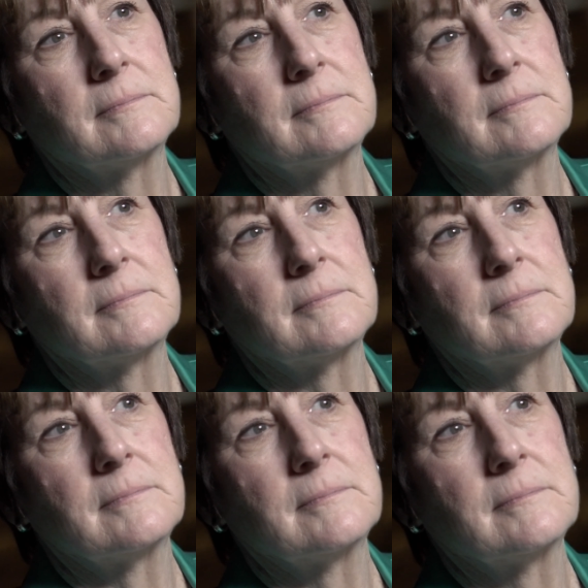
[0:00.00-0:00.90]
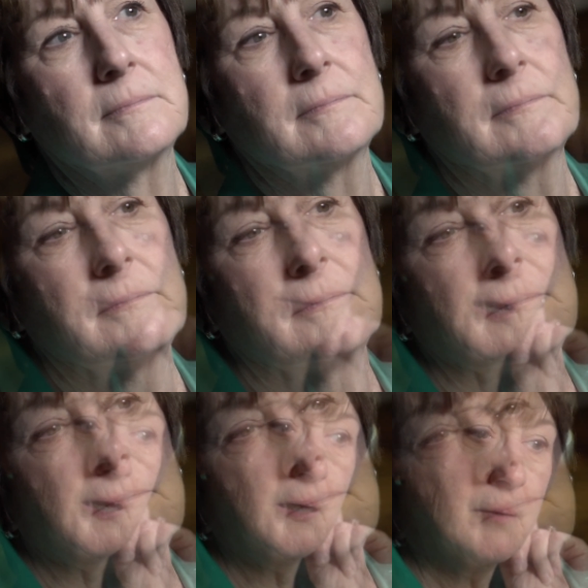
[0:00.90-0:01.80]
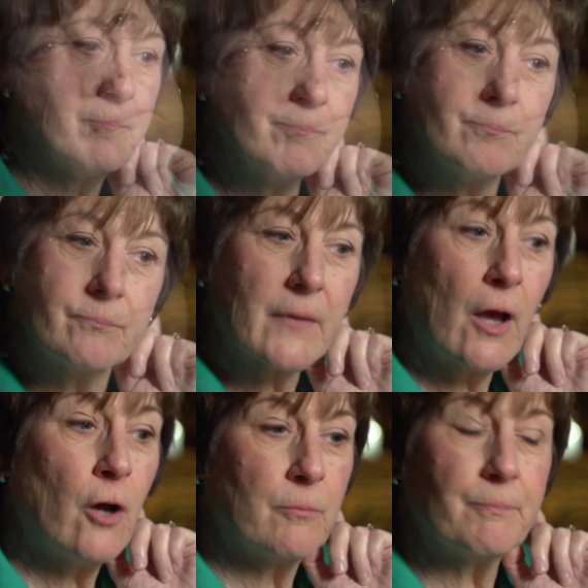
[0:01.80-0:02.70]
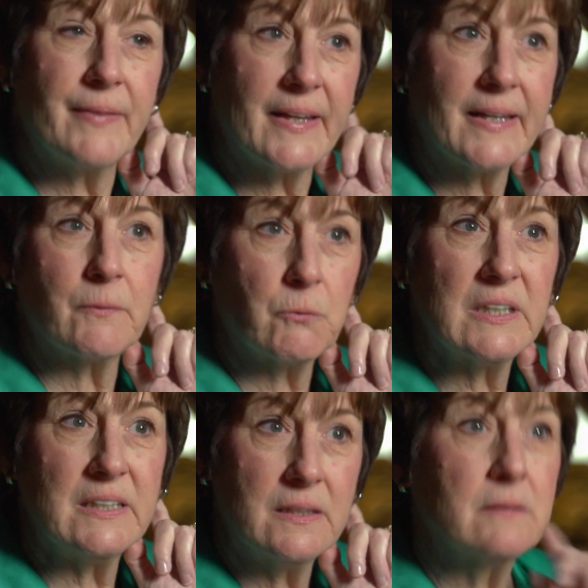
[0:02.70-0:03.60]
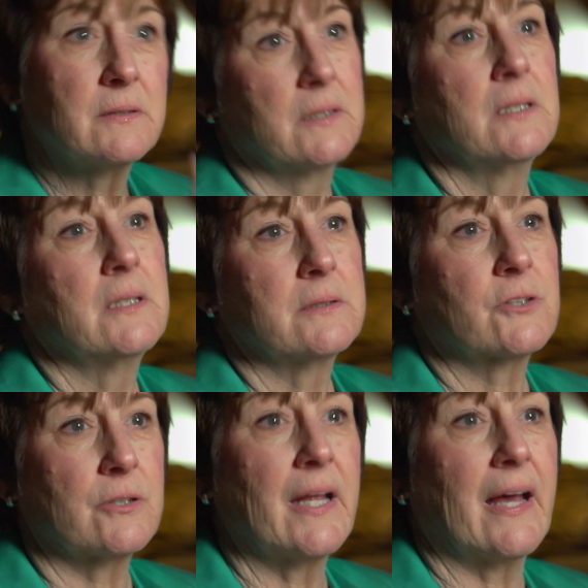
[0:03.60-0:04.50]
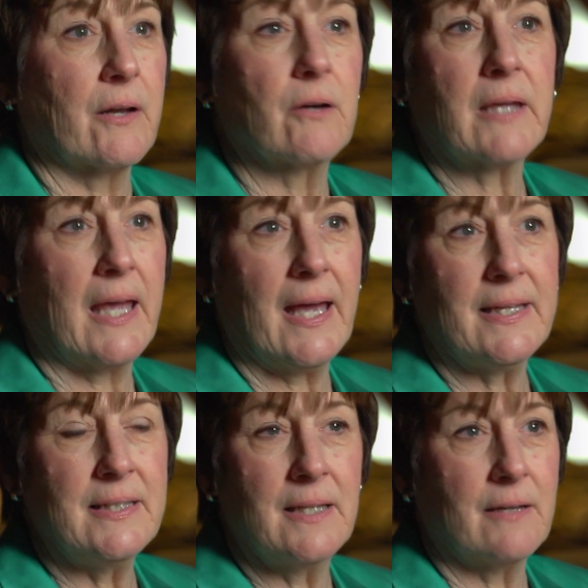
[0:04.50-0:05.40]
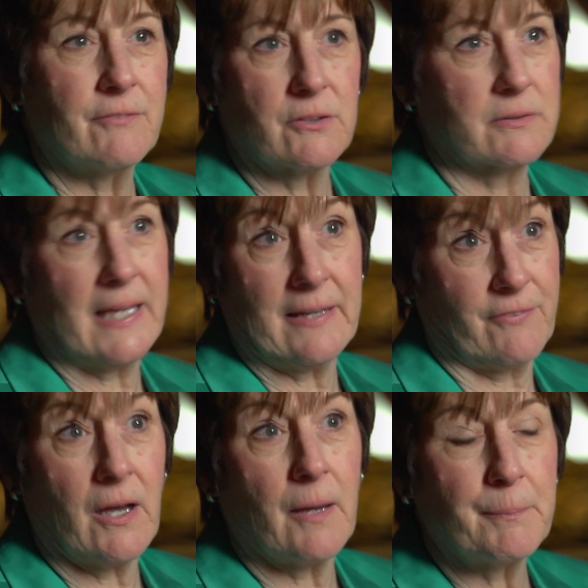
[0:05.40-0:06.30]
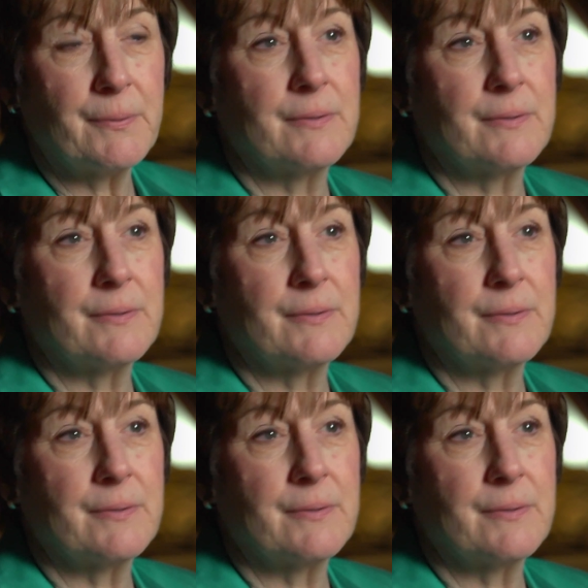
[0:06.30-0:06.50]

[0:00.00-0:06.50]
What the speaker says: John always had hope that it would turn out okay. He never gave up,